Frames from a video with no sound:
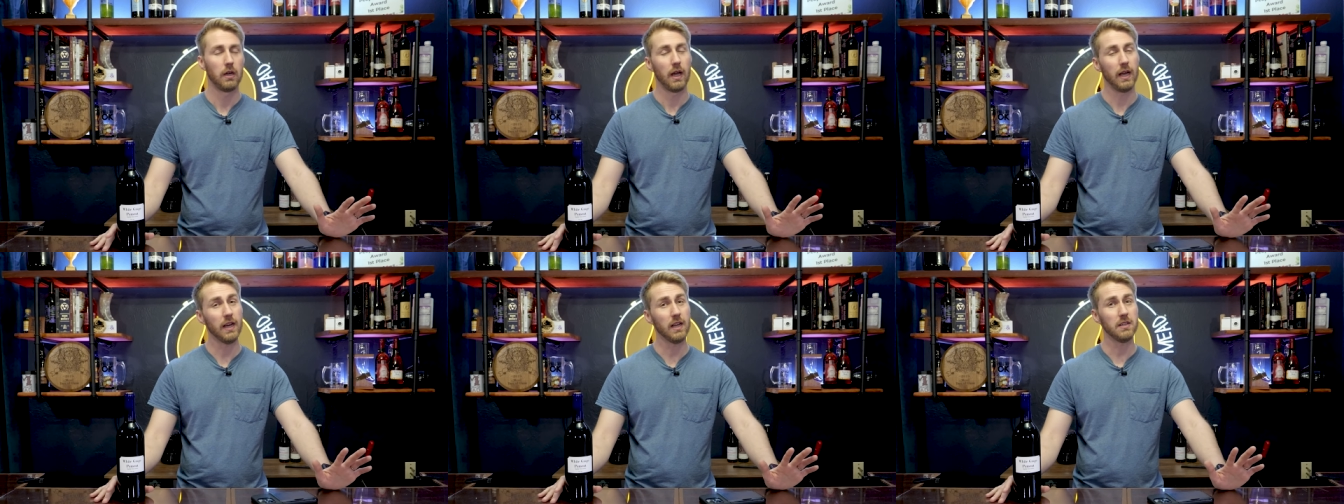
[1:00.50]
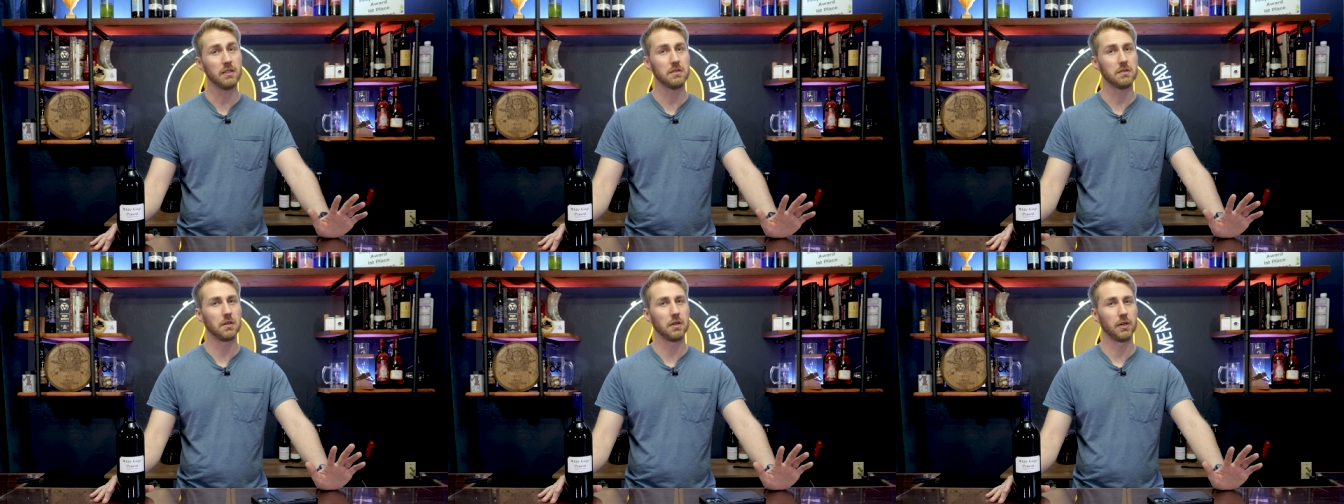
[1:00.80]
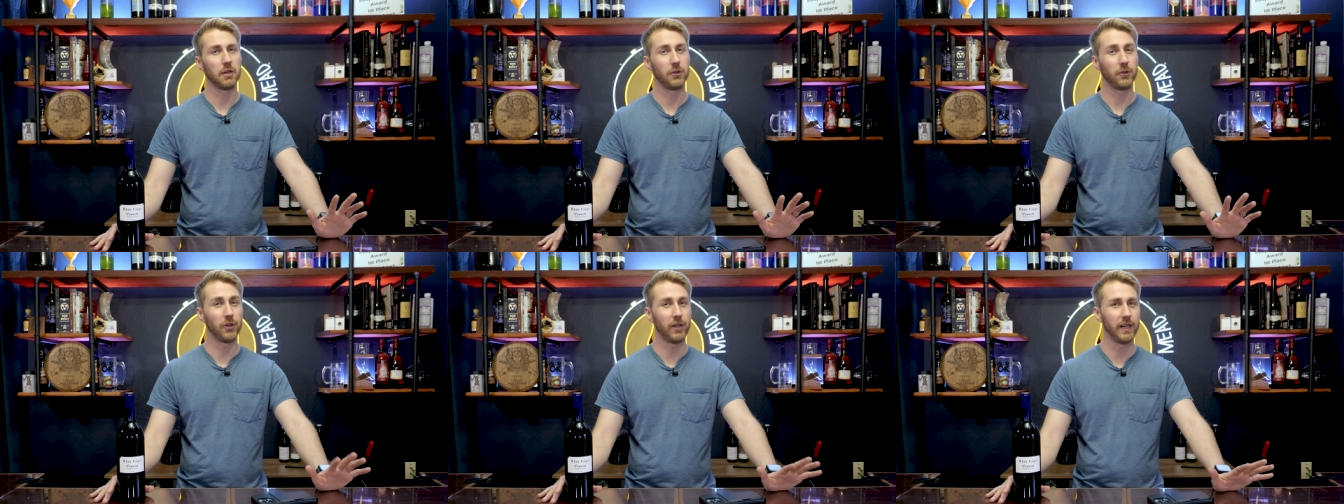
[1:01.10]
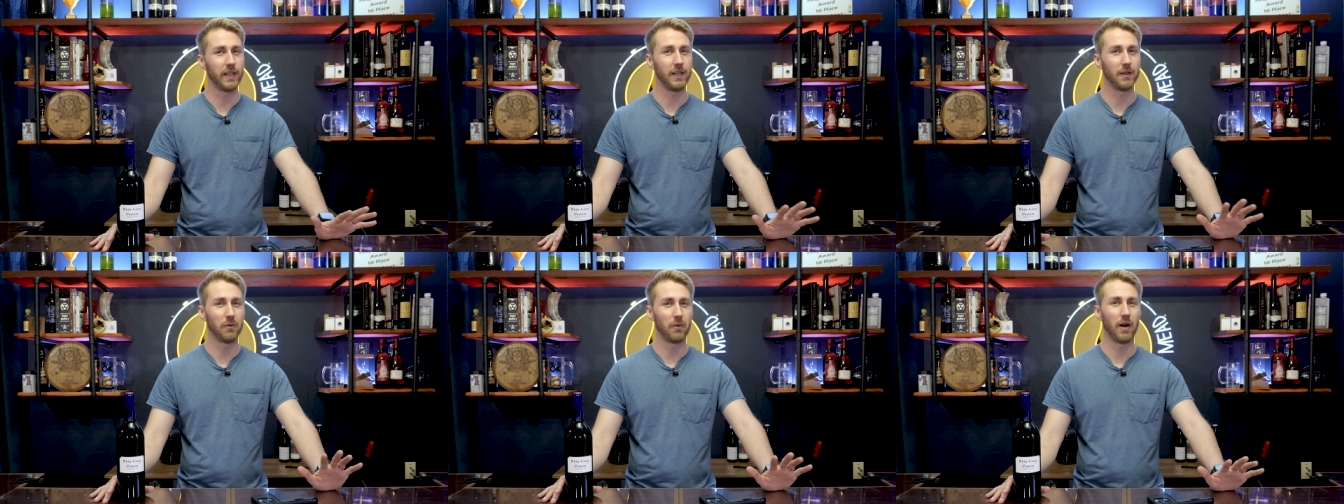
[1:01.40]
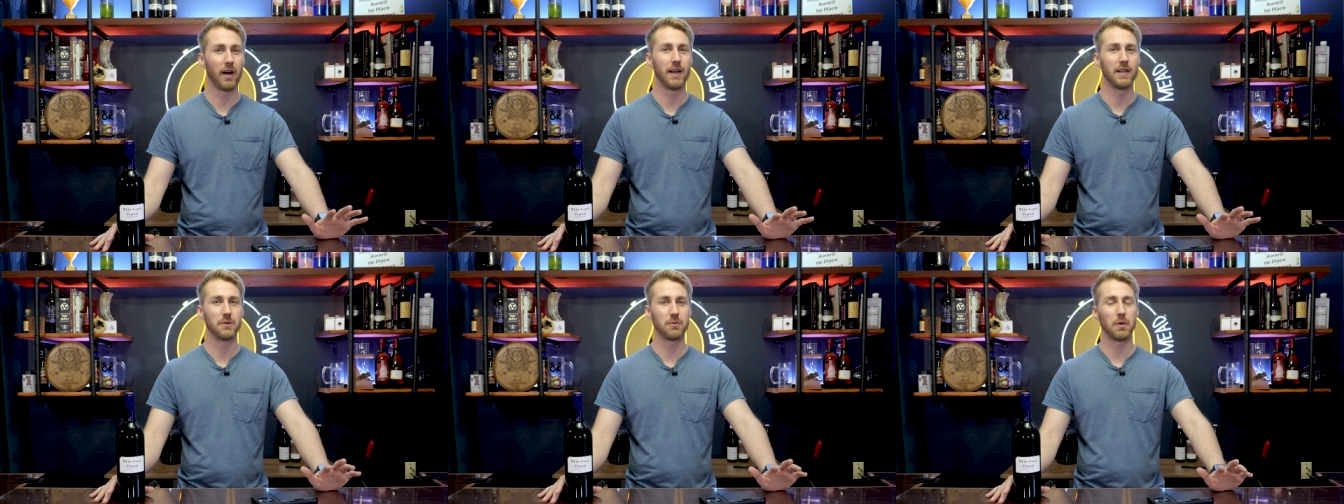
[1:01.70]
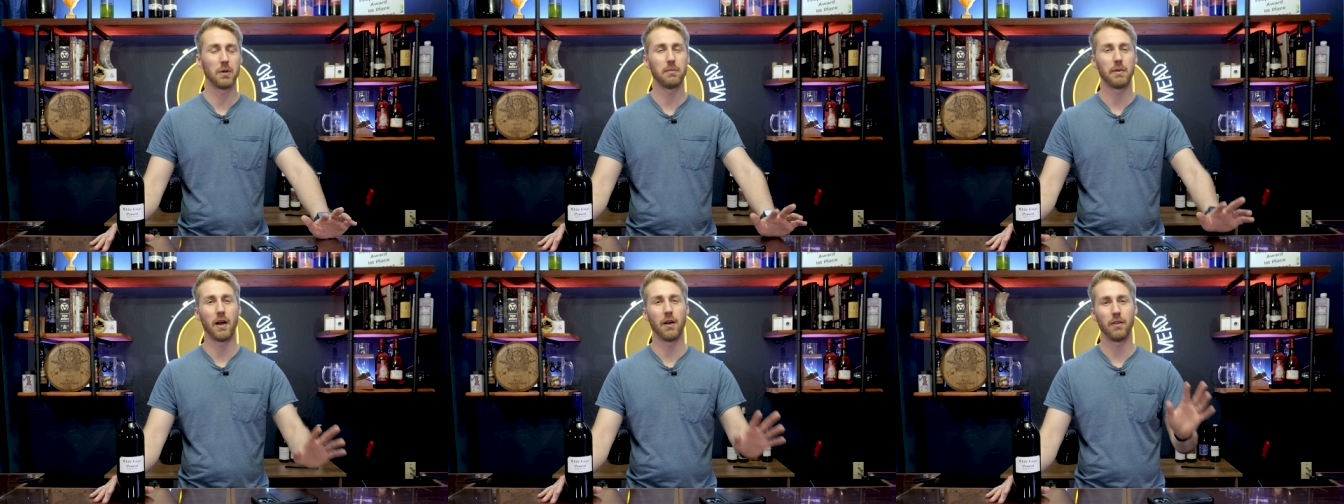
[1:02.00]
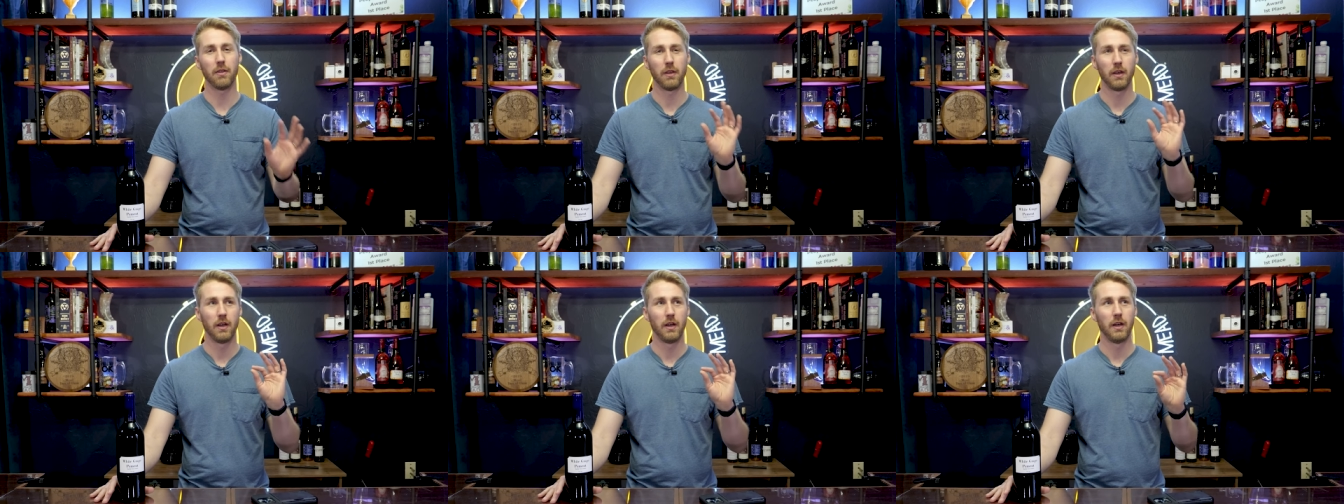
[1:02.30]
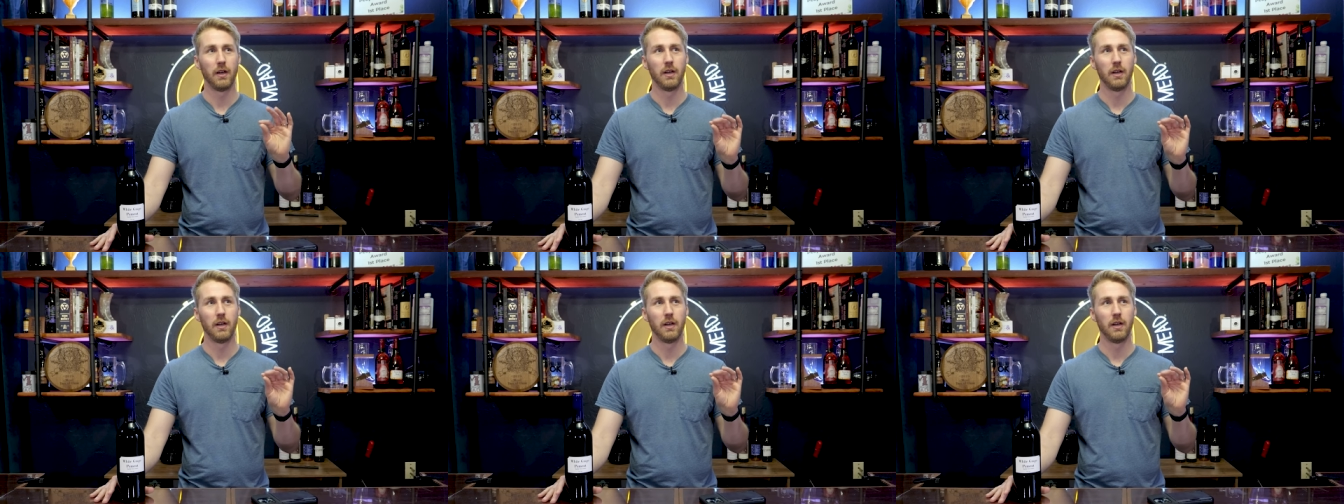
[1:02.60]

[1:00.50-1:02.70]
I guess the ingredient-wise, we're about